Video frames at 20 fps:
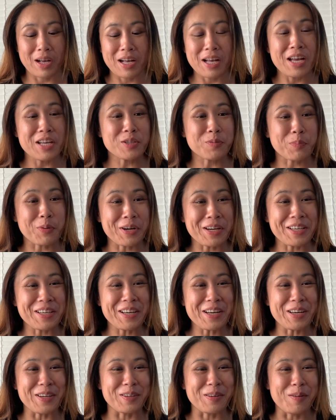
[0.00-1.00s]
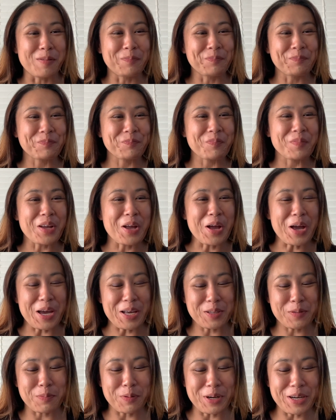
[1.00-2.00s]
It's pretty good.
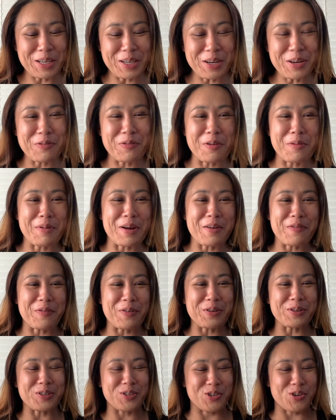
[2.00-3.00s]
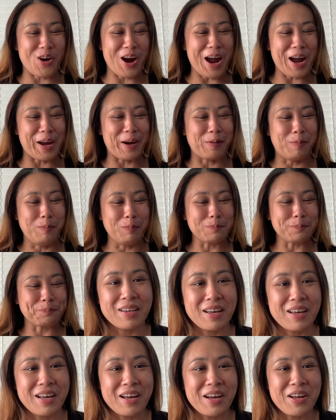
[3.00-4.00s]
It's pretty good for my first try.
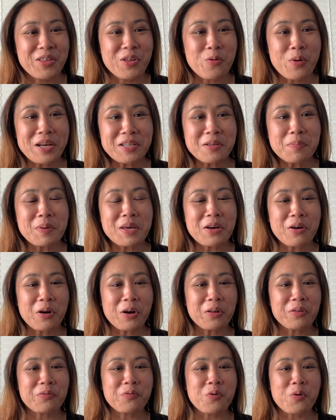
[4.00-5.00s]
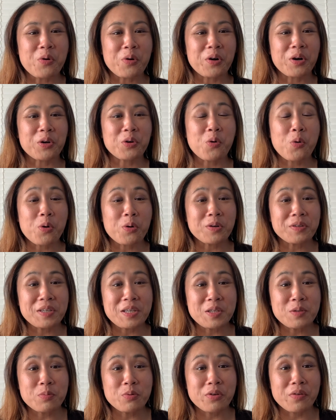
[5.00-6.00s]
The recipe called for a 1/4
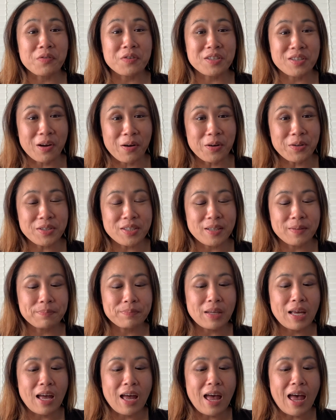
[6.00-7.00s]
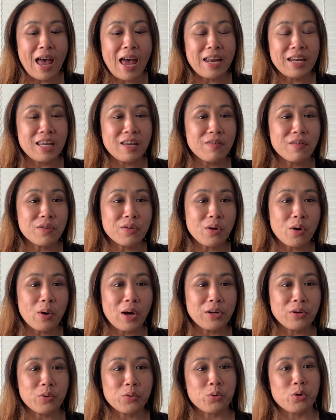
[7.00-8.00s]
teaspoon of salt, and even though
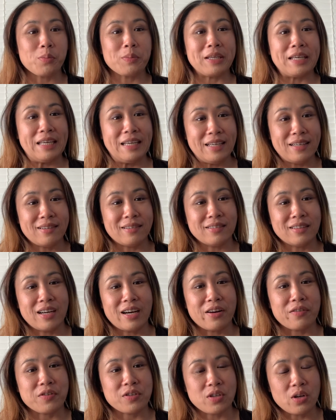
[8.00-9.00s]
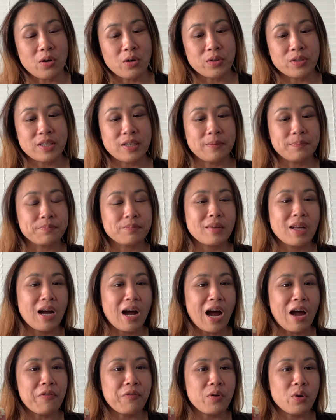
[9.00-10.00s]
I don't normally eat a lot of salt,
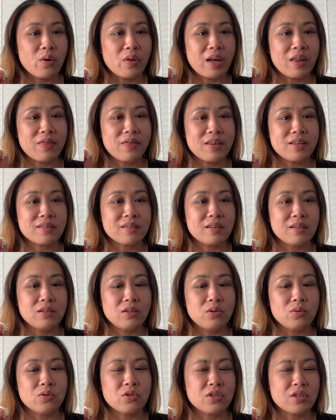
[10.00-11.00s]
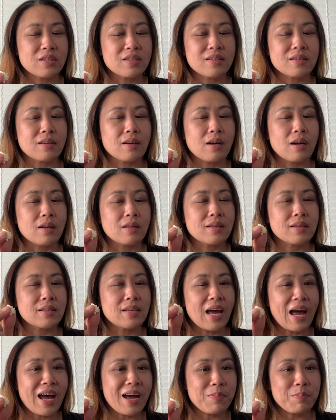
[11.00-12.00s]
I feel that this could use just a
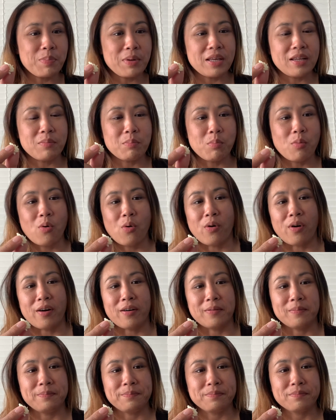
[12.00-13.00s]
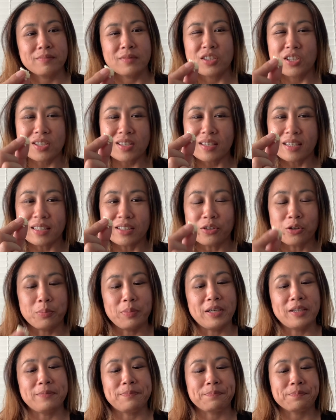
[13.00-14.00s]
tad bit more, just a little
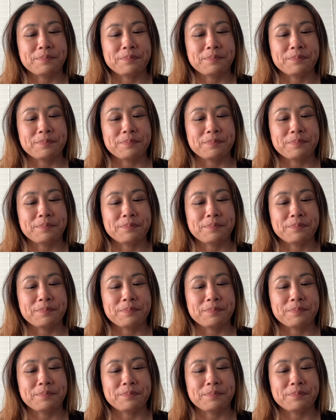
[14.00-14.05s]
bit.